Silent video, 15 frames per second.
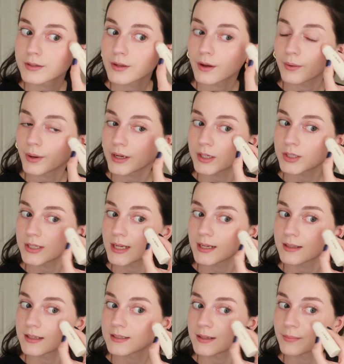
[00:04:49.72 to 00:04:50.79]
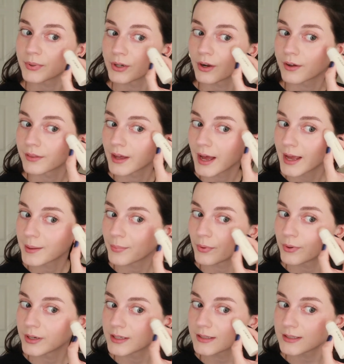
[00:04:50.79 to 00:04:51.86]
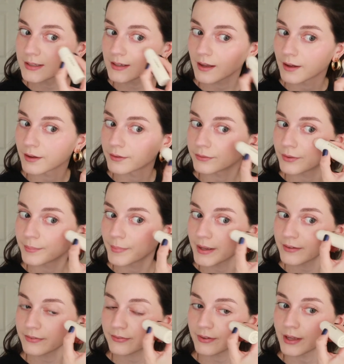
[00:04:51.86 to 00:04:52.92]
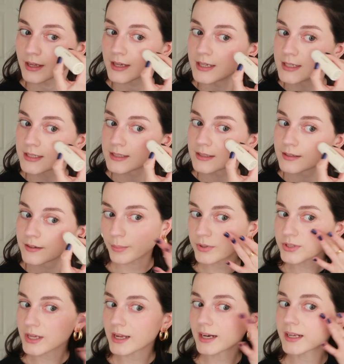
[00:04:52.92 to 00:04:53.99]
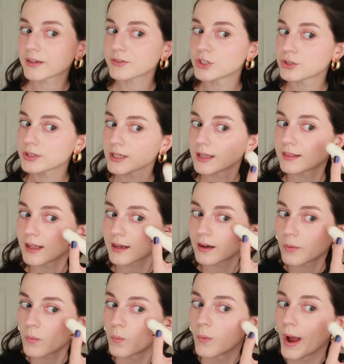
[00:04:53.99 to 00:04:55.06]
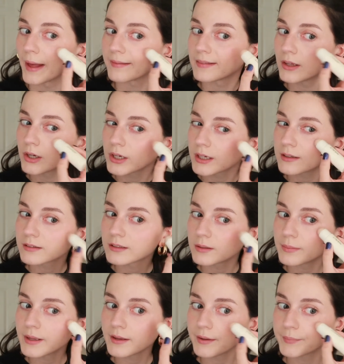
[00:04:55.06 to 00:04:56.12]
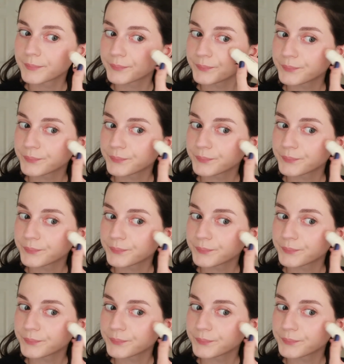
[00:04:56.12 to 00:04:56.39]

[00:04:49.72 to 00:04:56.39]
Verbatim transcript: so I just take this and put it on the high points of my face. Almost kind of gives your skin like a wet look a little bit.